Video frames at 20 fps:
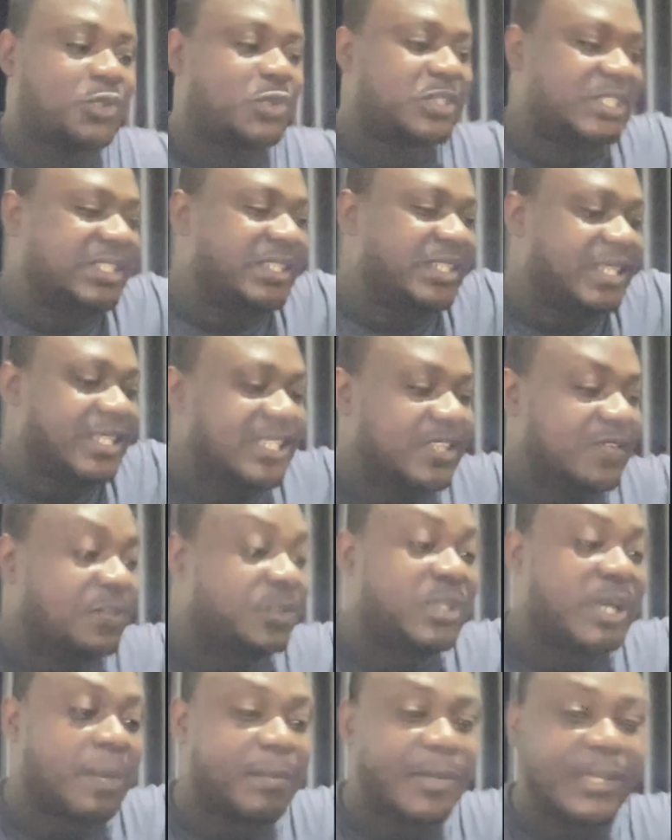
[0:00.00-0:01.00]
the
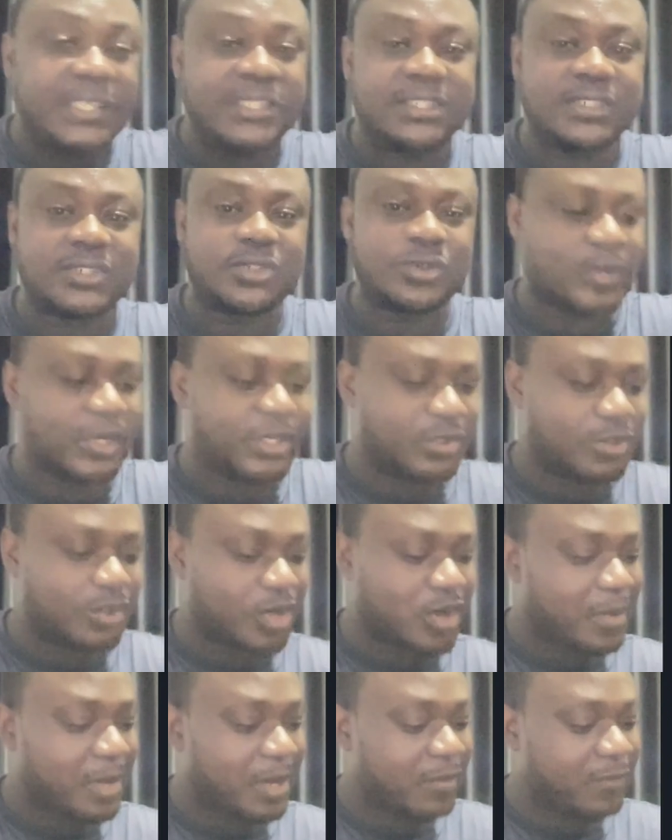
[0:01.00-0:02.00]
individual pages. So when you talk
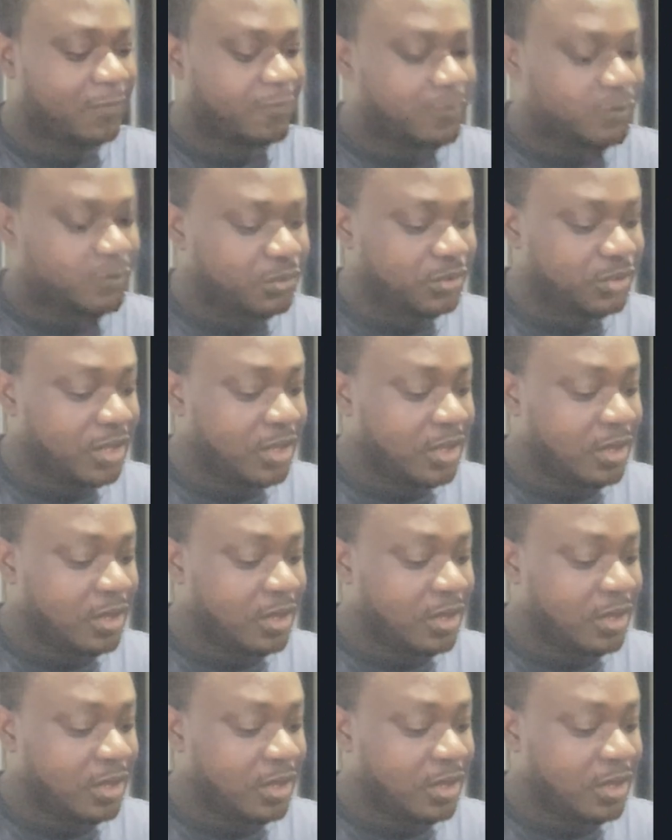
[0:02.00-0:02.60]
about food,